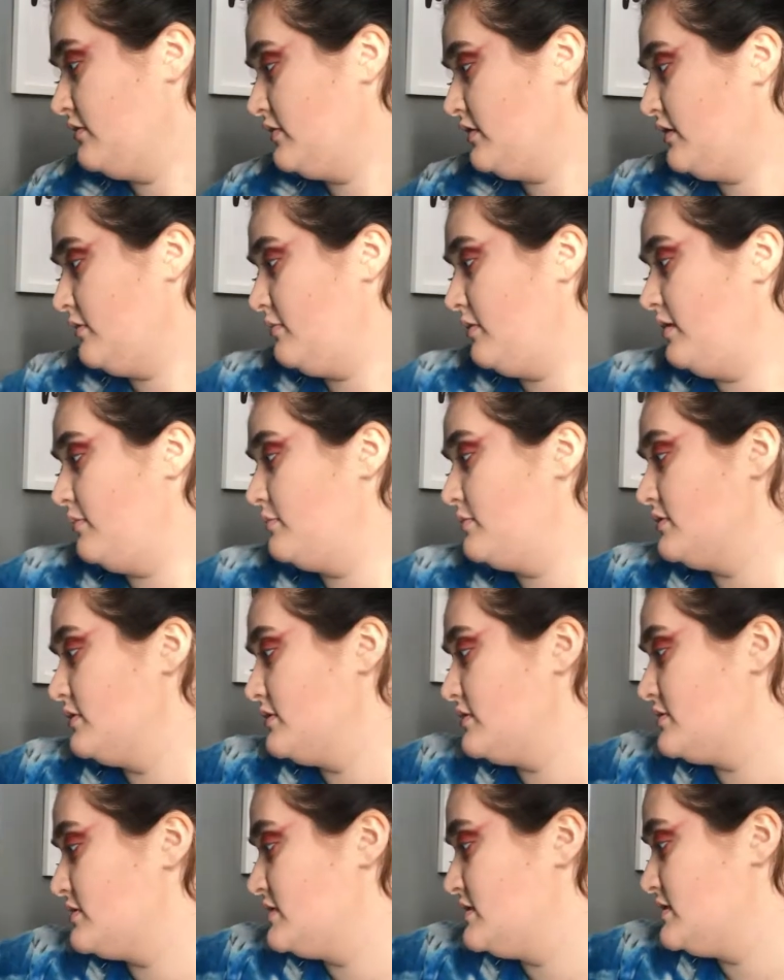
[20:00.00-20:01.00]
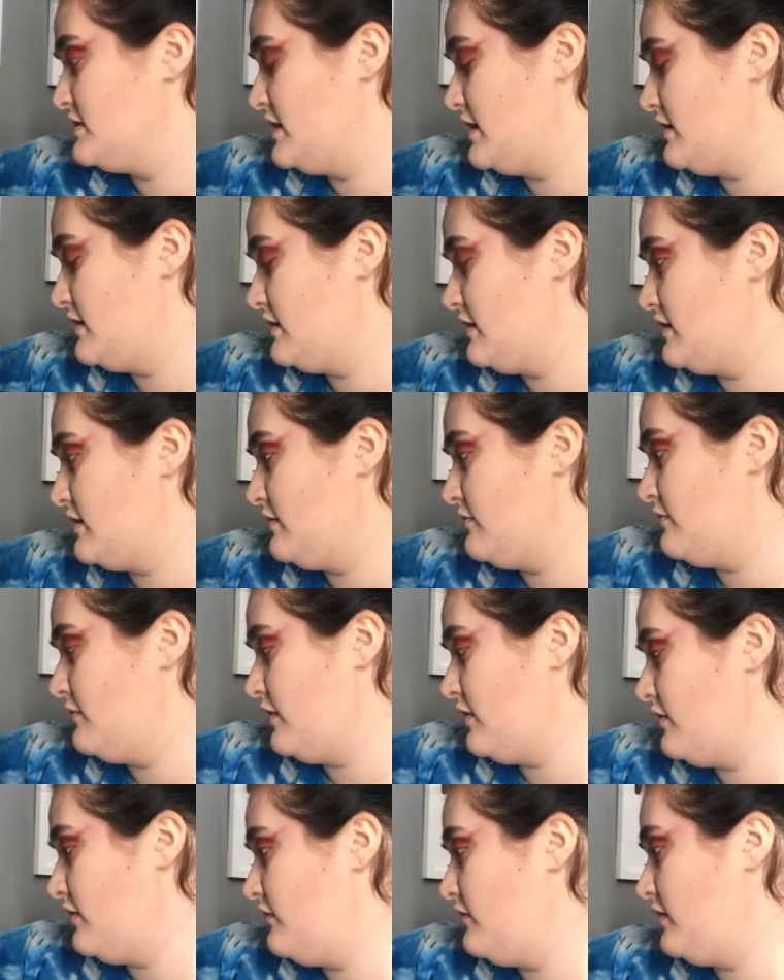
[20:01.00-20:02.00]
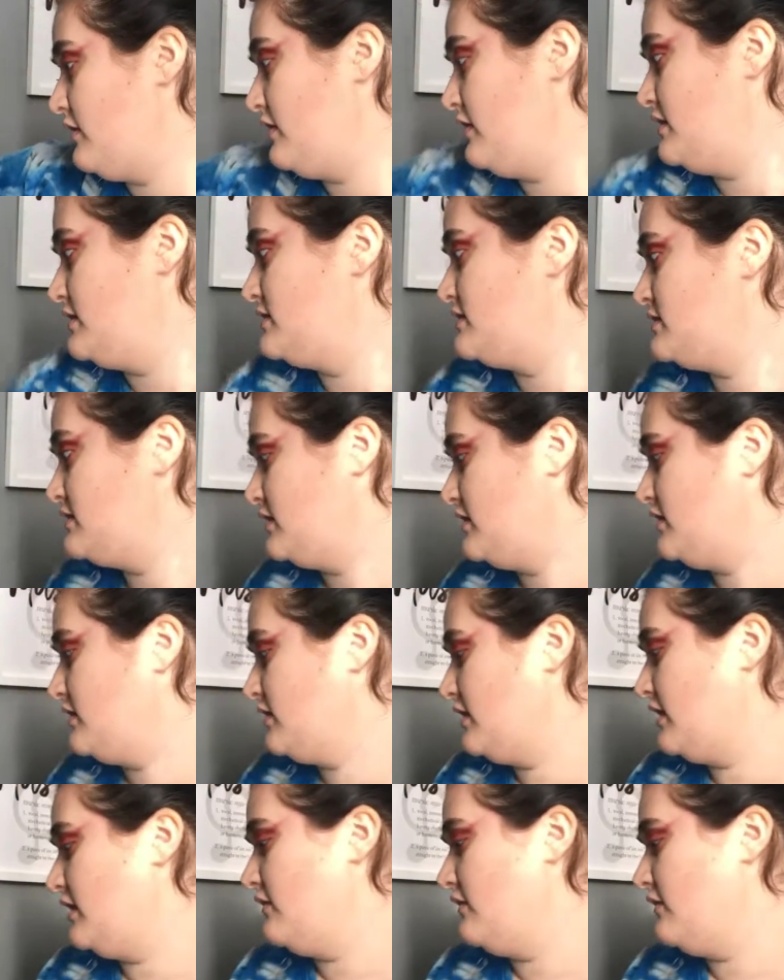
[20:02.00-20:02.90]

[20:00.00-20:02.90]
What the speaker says: I don't think people understand that I'm very, very insecure.